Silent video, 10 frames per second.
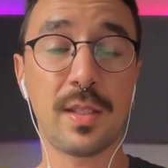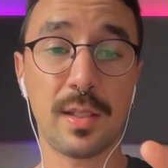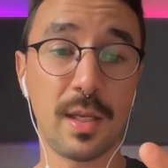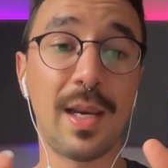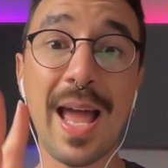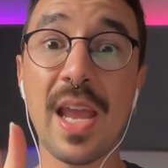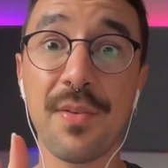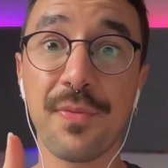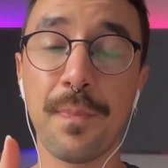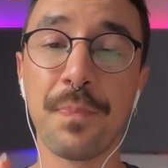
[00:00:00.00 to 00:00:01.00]

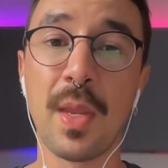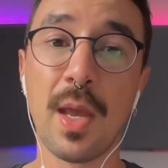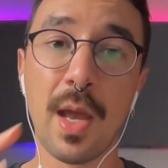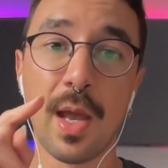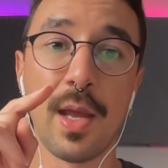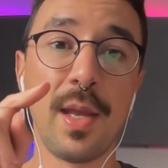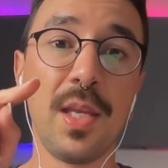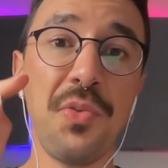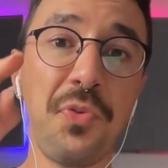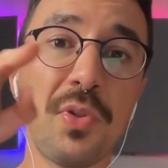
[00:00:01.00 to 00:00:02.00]
live,
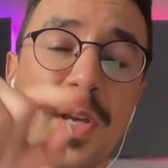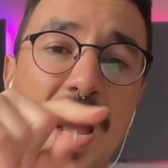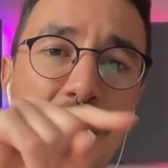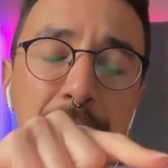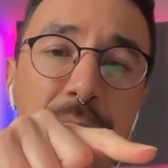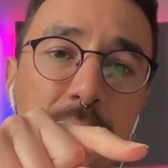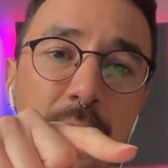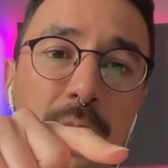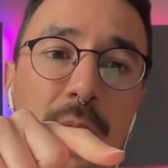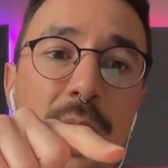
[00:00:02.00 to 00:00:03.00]
if you type
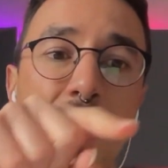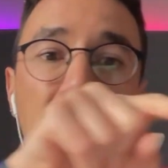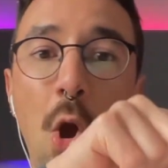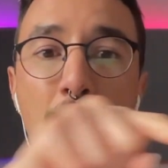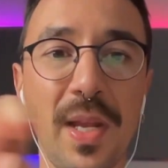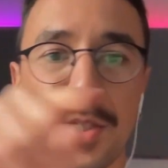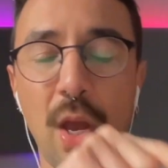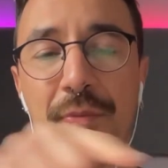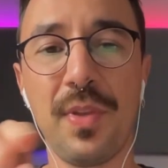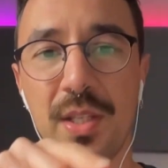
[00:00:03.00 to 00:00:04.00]
in the comments
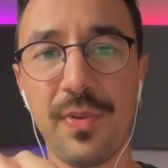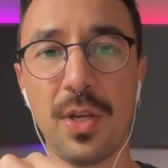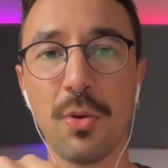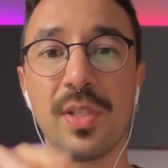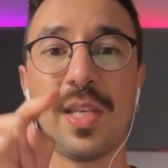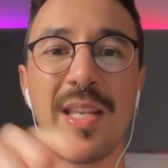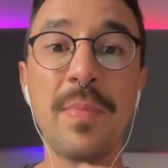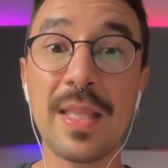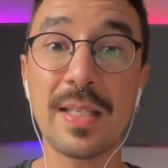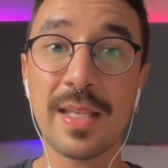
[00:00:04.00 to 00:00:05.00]
of this video, send me
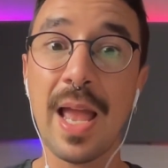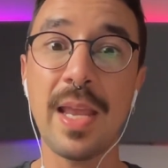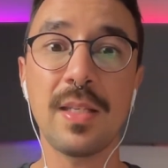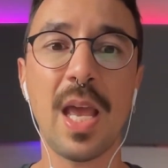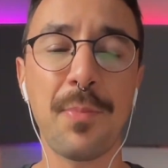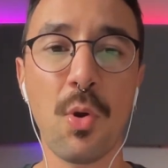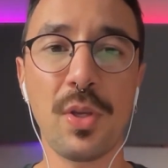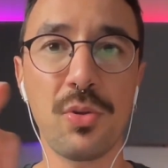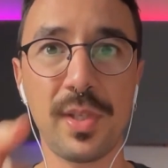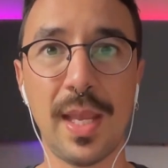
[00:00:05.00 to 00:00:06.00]
the slides, I'm going
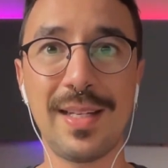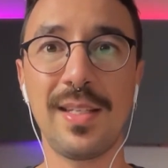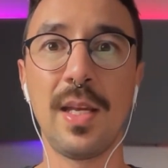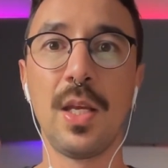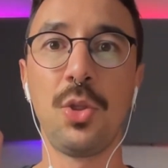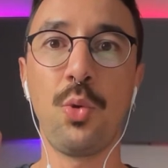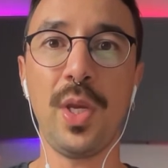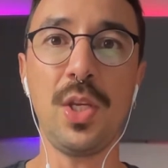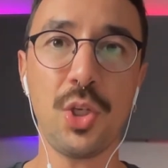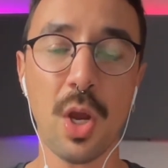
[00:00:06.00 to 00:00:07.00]
to send to
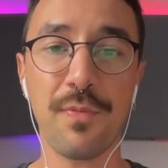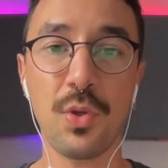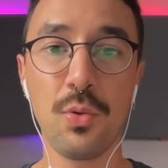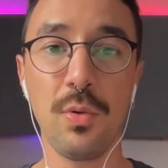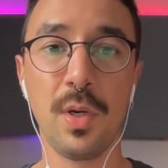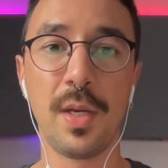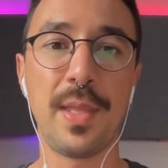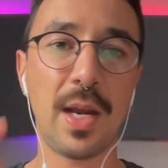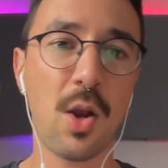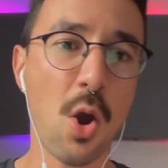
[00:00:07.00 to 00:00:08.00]
each of you
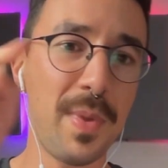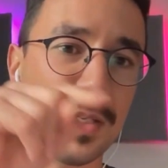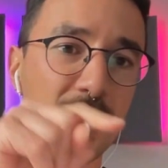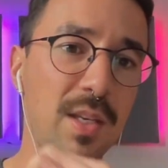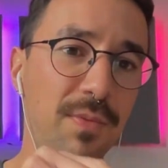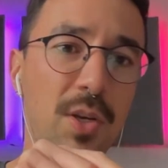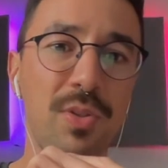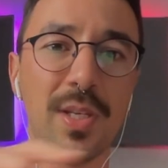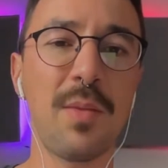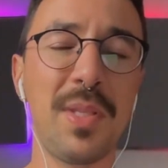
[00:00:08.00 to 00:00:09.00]
that comment in the video,
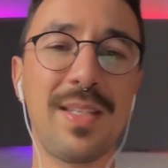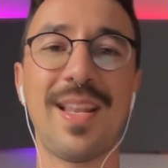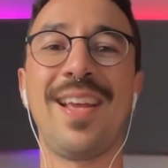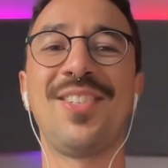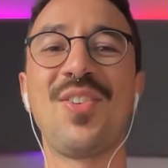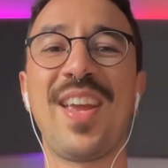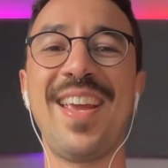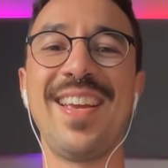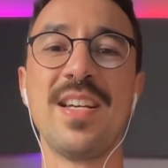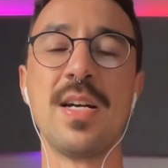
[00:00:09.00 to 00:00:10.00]
send me the slides, okay?
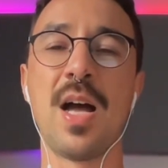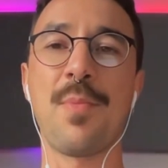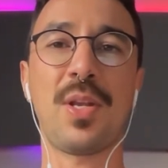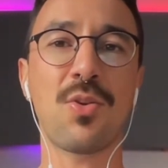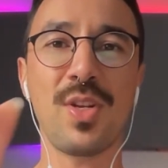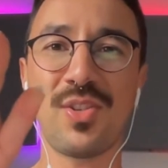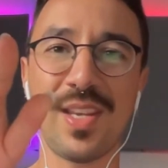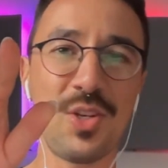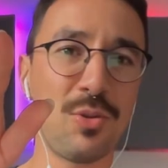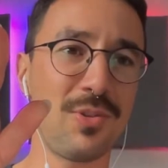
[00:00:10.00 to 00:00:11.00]
I'm not going to
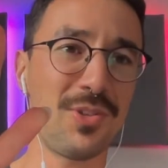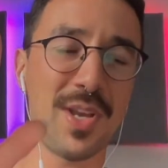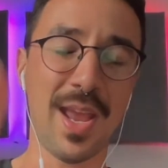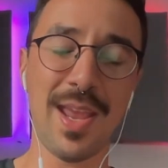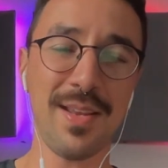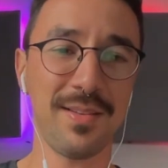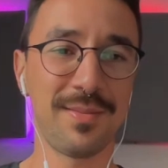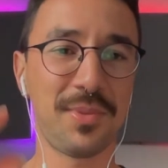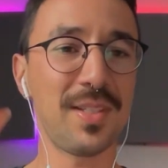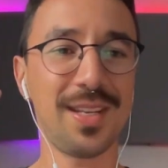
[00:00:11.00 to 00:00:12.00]
send you today
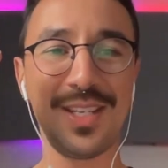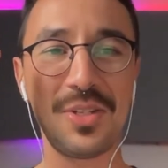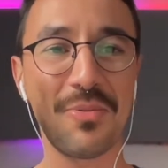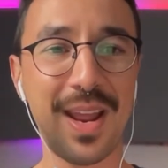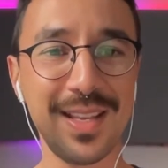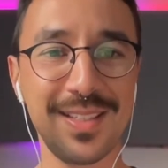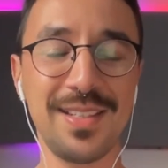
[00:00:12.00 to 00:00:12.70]
because I need to rest,